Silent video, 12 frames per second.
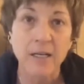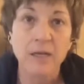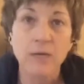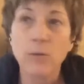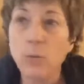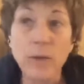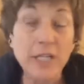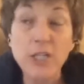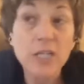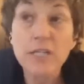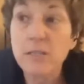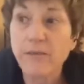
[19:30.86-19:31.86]
we
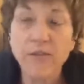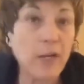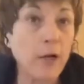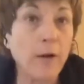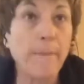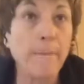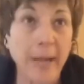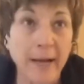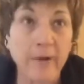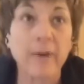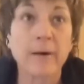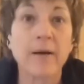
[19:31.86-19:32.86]
just feel
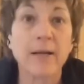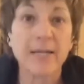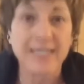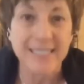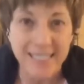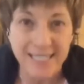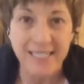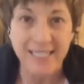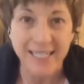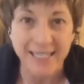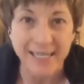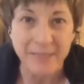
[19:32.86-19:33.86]
better
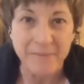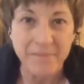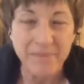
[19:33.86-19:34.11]
consistently.